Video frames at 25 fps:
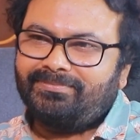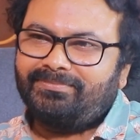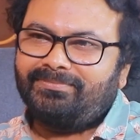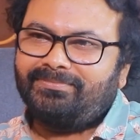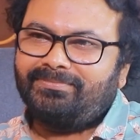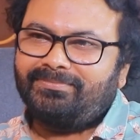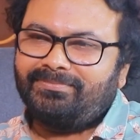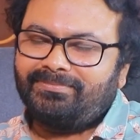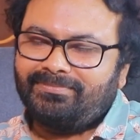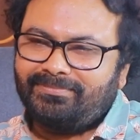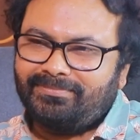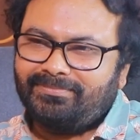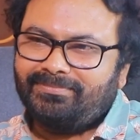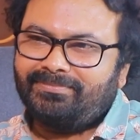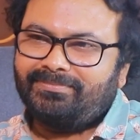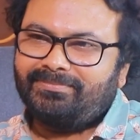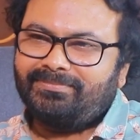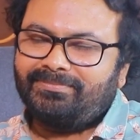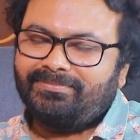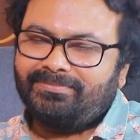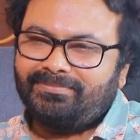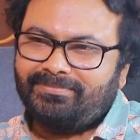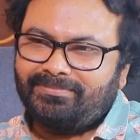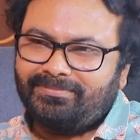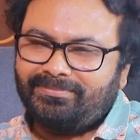
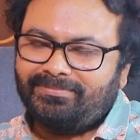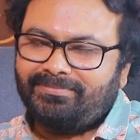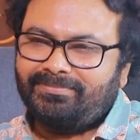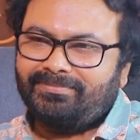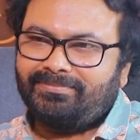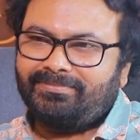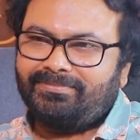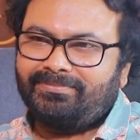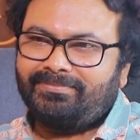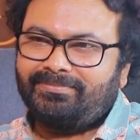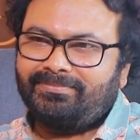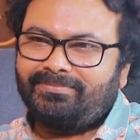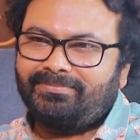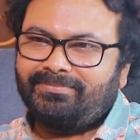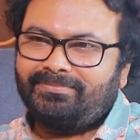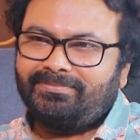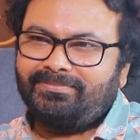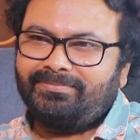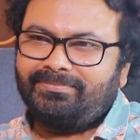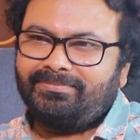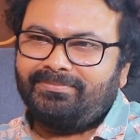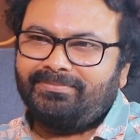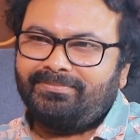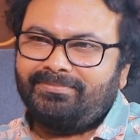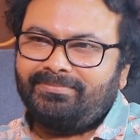
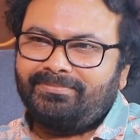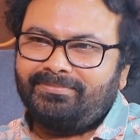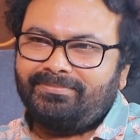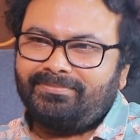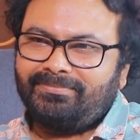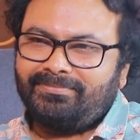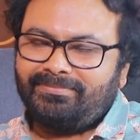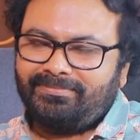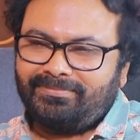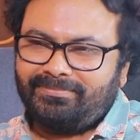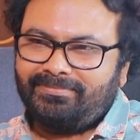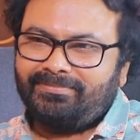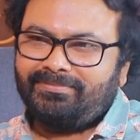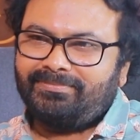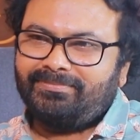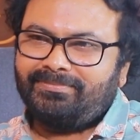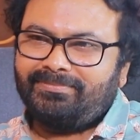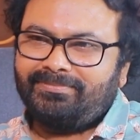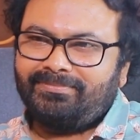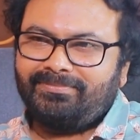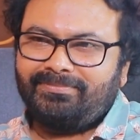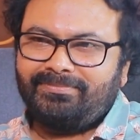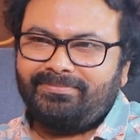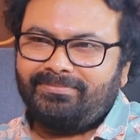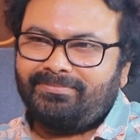
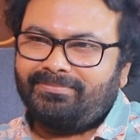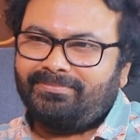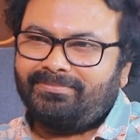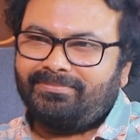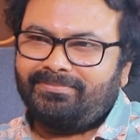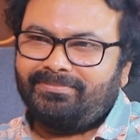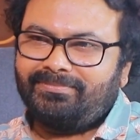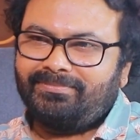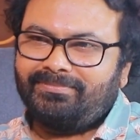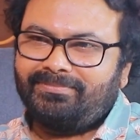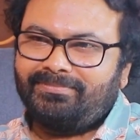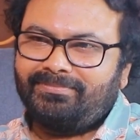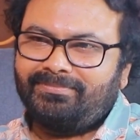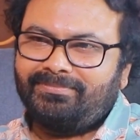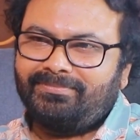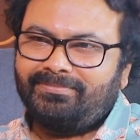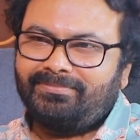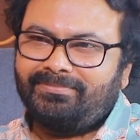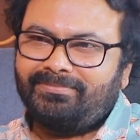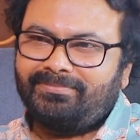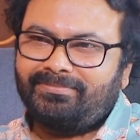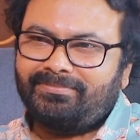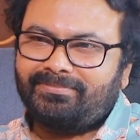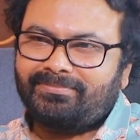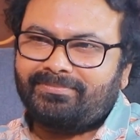
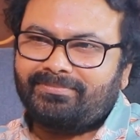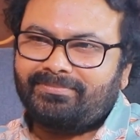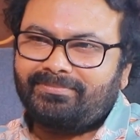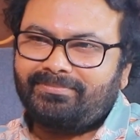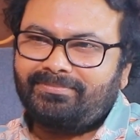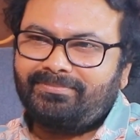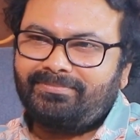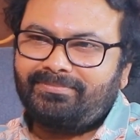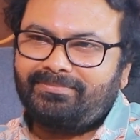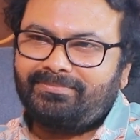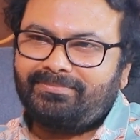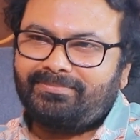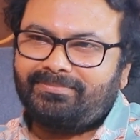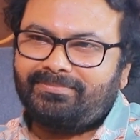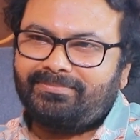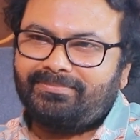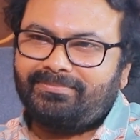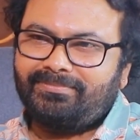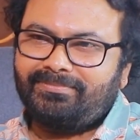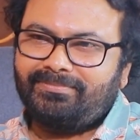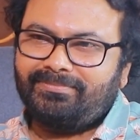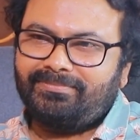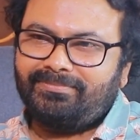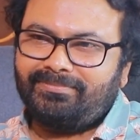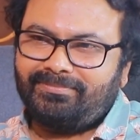
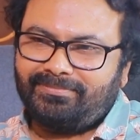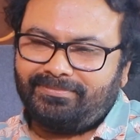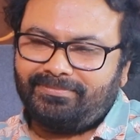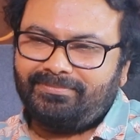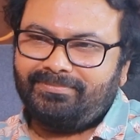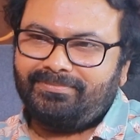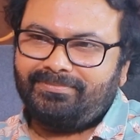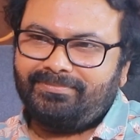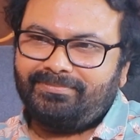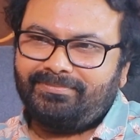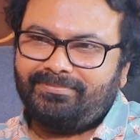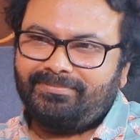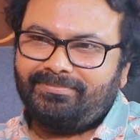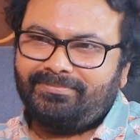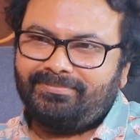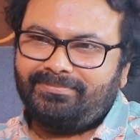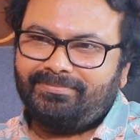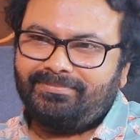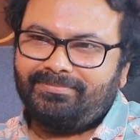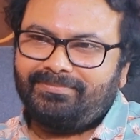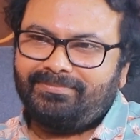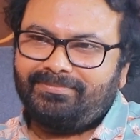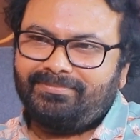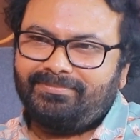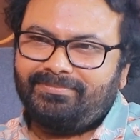
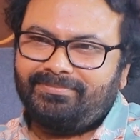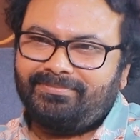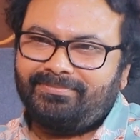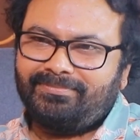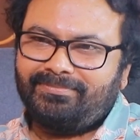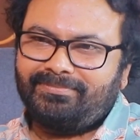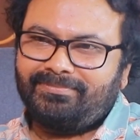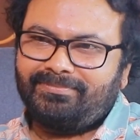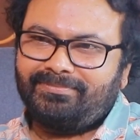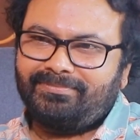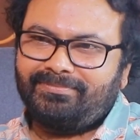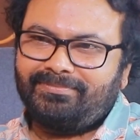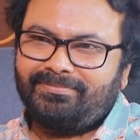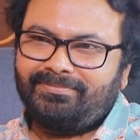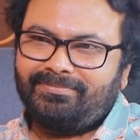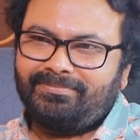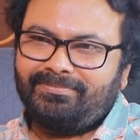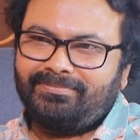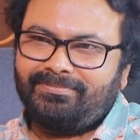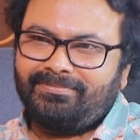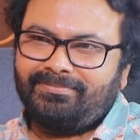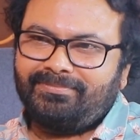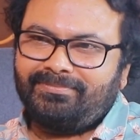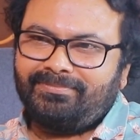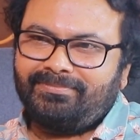
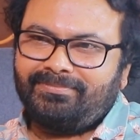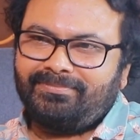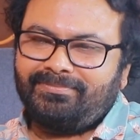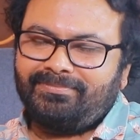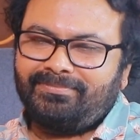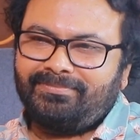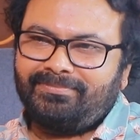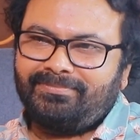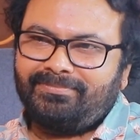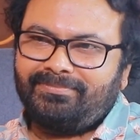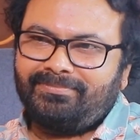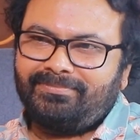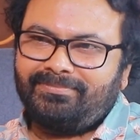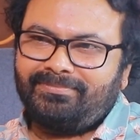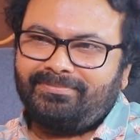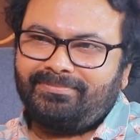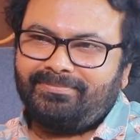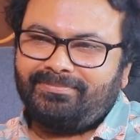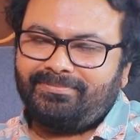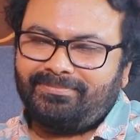No words are spoken by the person on screen.